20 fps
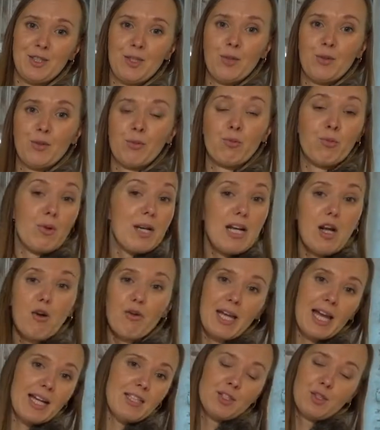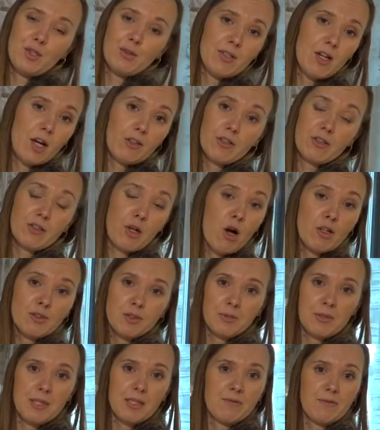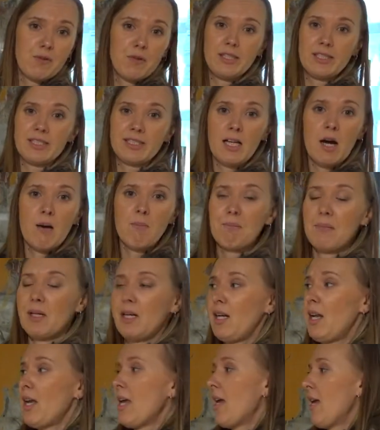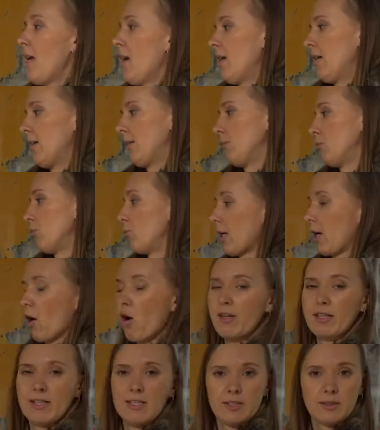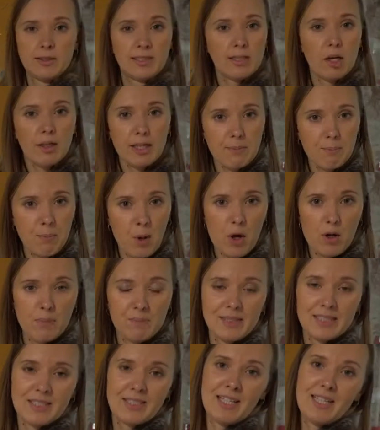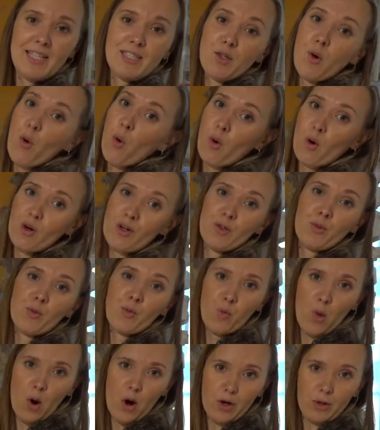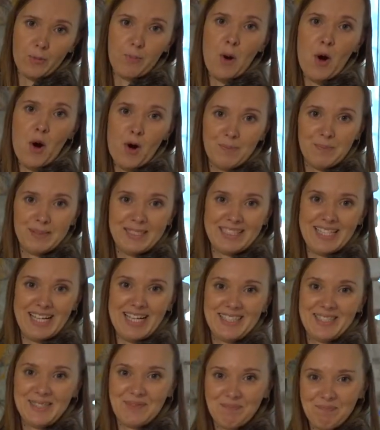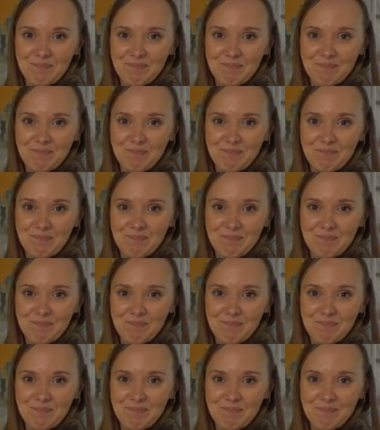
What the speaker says: to relocate to another country, for example, regarding studying purposes or work purposes?